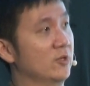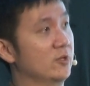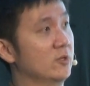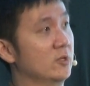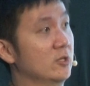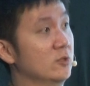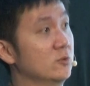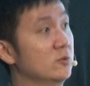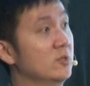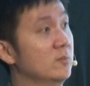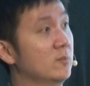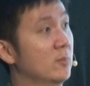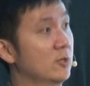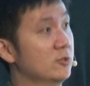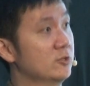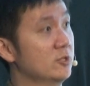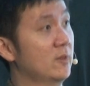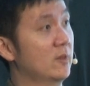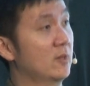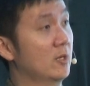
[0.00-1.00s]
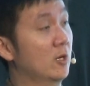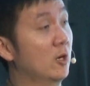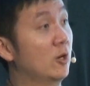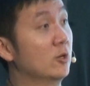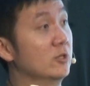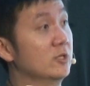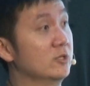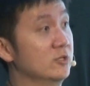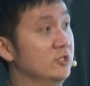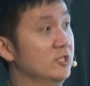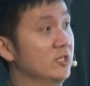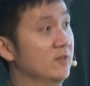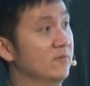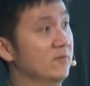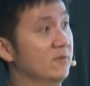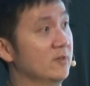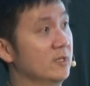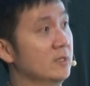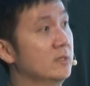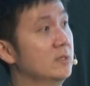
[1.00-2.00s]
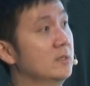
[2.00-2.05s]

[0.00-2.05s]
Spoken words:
to the unit margins on the GMV.